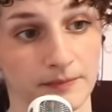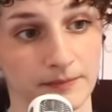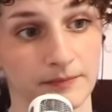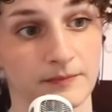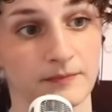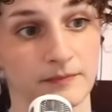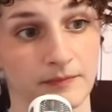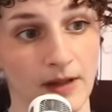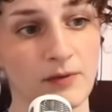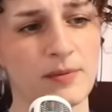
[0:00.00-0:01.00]

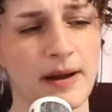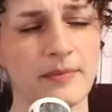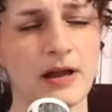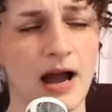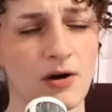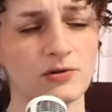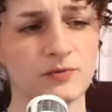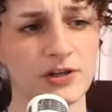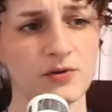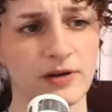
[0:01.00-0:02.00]
Yeah. And remind me, how old
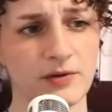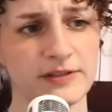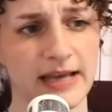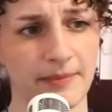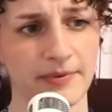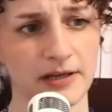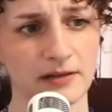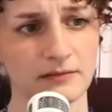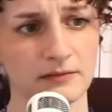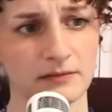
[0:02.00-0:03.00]
were you when it was happening?